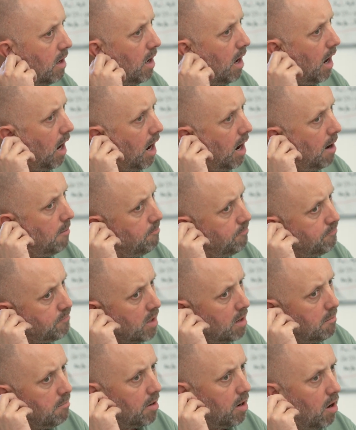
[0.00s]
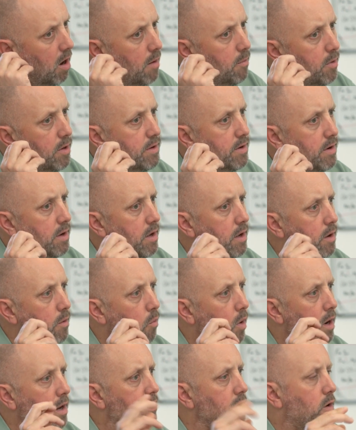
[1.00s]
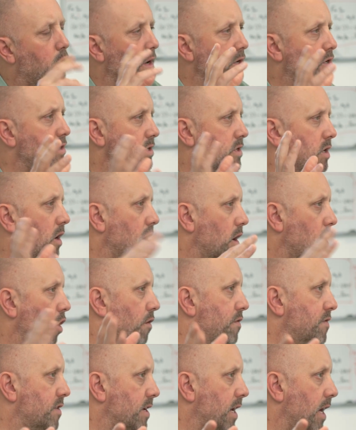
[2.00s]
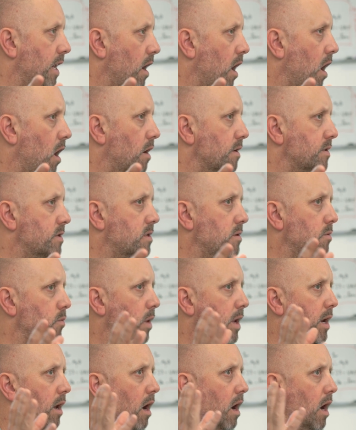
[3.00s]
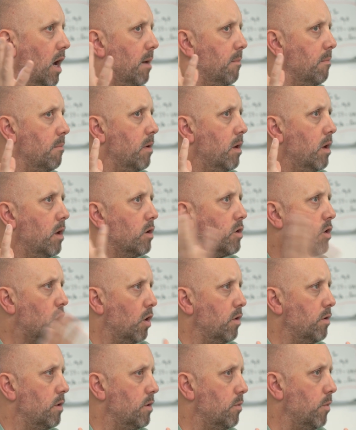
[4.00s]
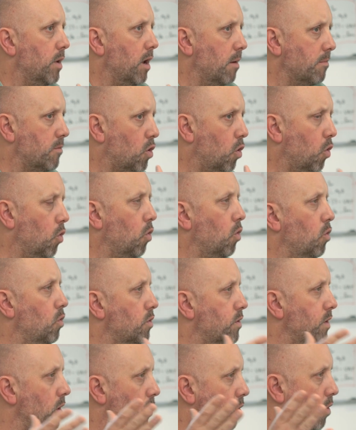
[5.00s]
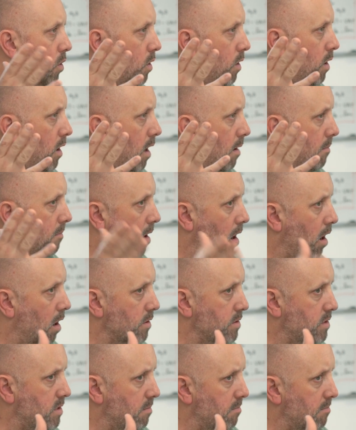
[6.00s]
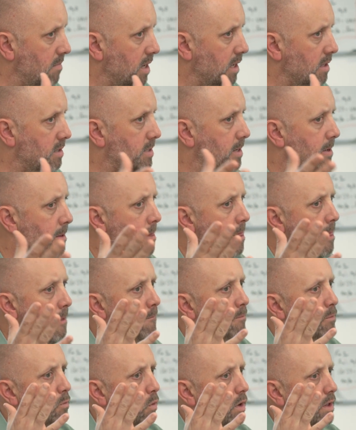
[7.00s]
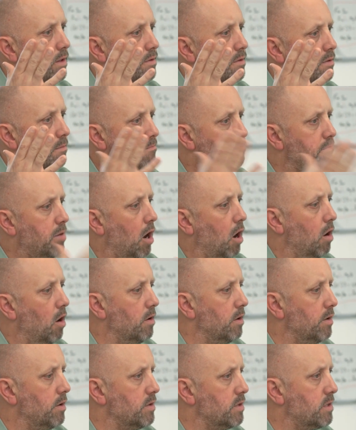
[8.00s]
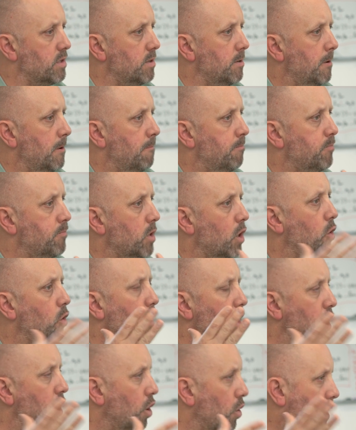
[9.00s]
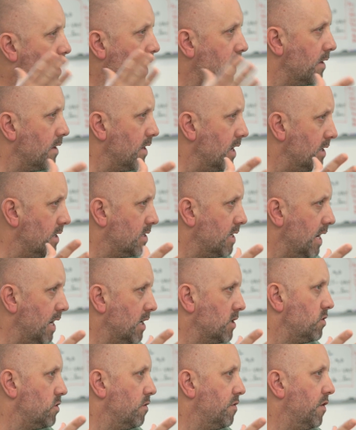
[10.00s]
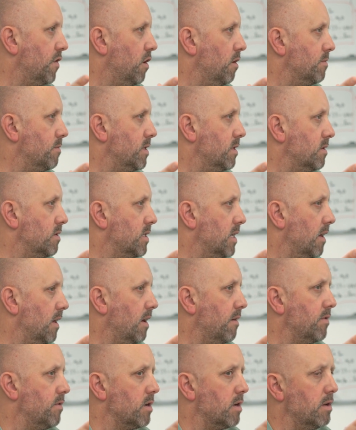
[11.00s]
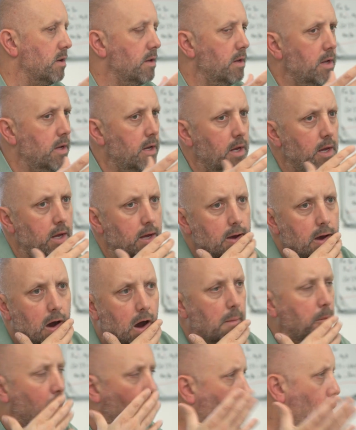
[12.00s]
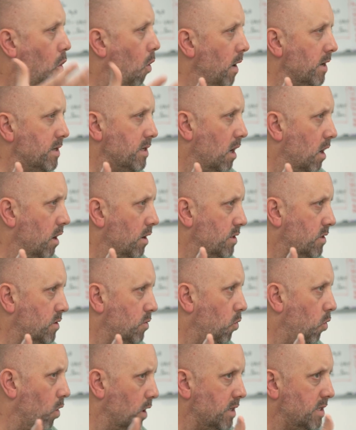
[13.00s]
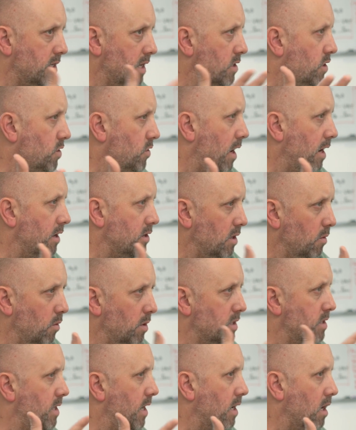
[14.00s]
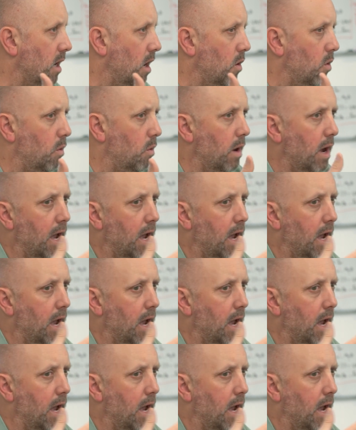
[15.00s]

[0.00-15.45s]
But one of the questions I often get asked when I'm called or I'm asked to meet with partners who are looking at the international firms in South Africa, I'm always asked, what is their strategy? What is their goal?